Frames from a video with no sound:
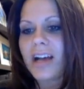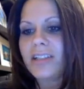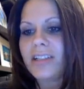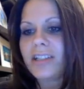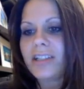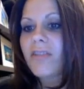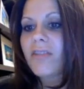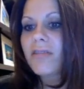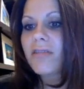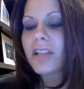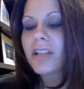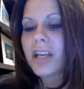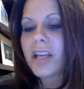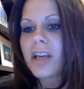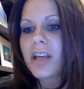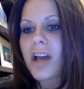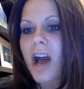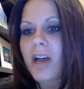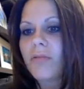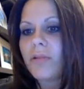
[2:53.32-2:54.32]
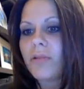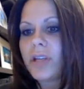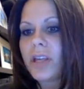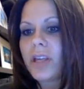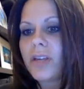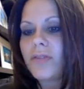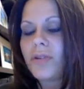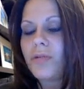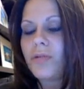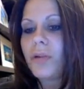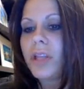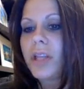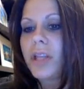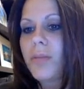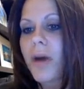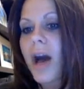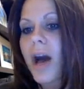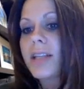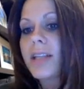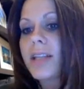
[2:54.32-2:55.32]
Generally, I will give you really
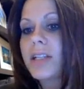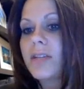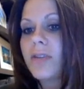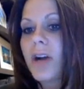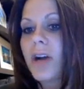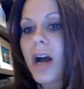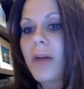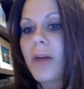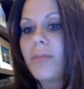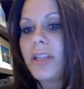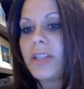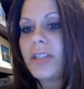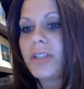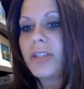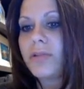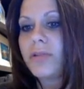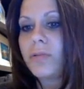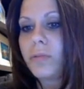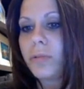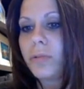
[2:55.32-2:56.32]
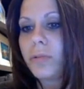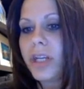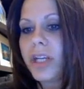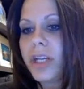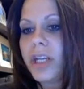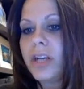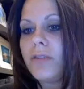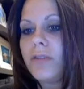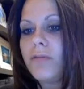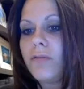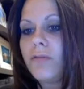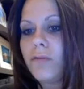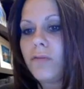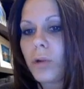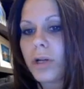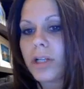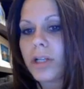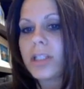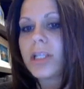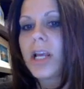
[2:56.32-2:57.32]
positive comments to
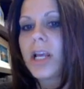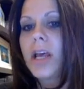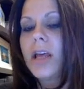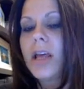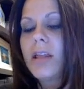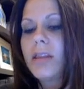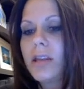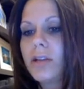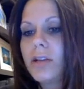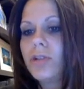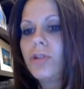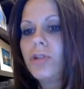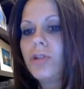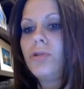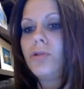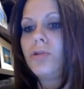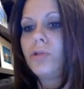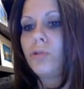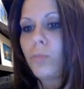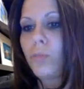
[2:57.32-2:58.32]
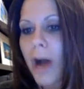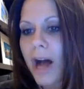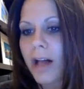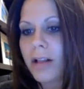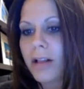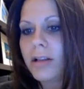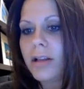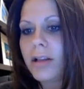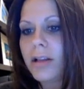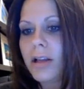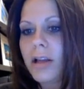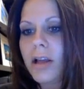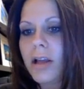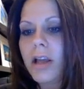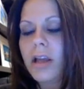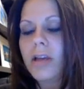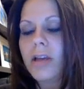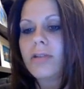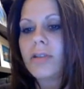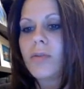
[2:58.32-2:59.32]
reinforce things you do well.
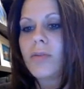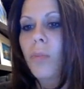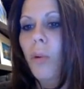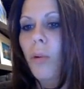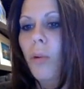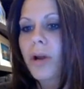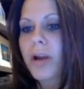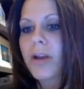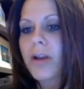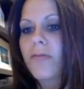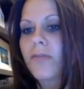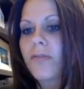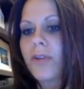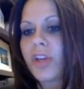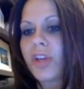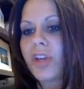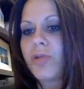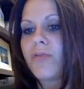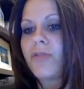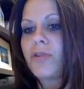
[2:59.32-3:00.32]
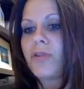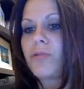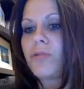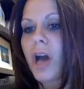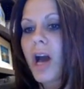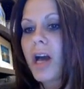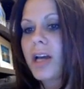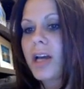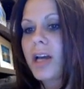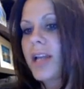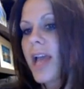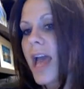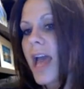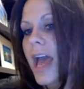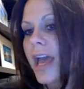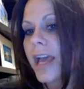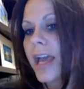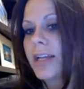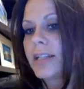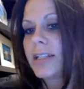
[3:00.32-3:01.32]
And it's important for you, if you got an
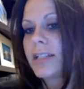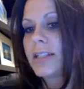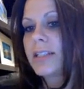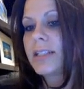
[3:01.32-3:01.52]
A, to